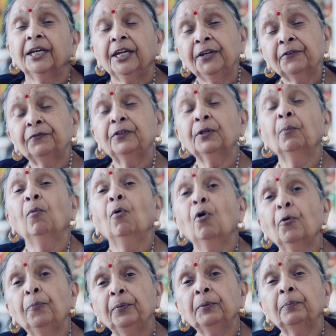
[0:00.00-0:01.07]
If the
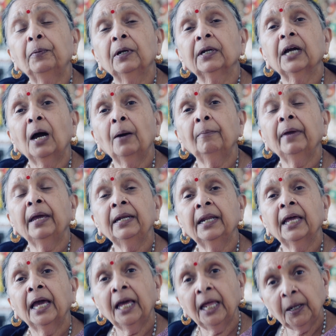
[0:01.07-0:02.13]
more people come and
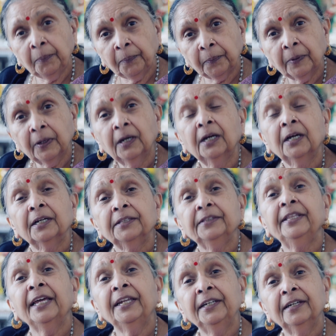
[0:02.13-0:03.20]
help,
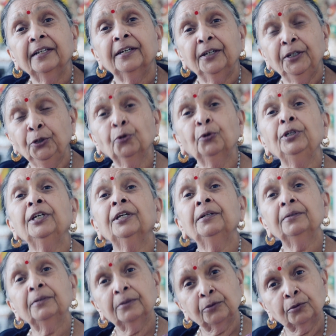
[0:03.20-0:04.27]
then
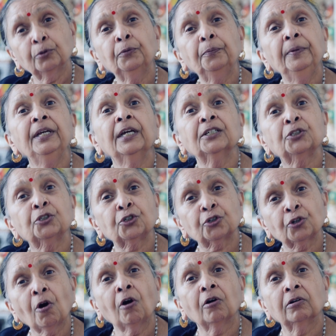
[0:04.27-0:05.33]
union should be a
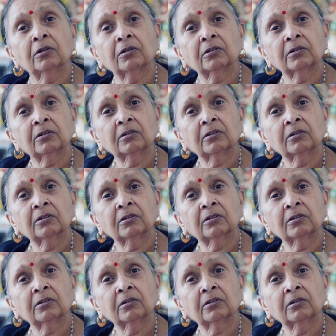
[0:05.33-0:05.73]
strong.